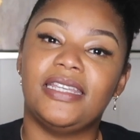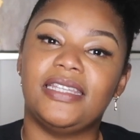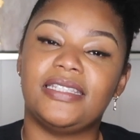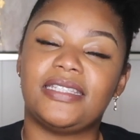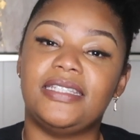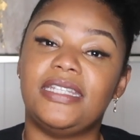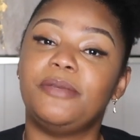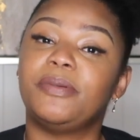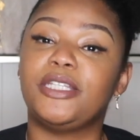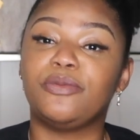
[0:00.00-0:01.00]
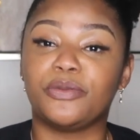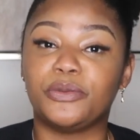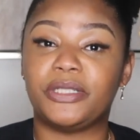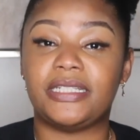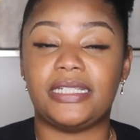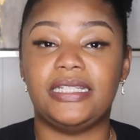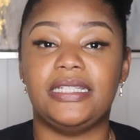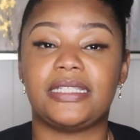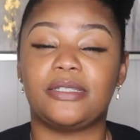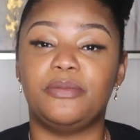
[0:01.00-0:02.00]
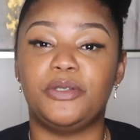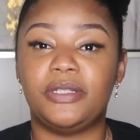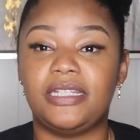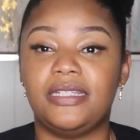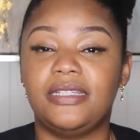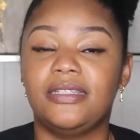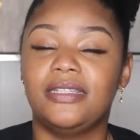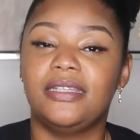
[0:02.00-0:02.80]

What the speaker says: is deeply rooted in this community.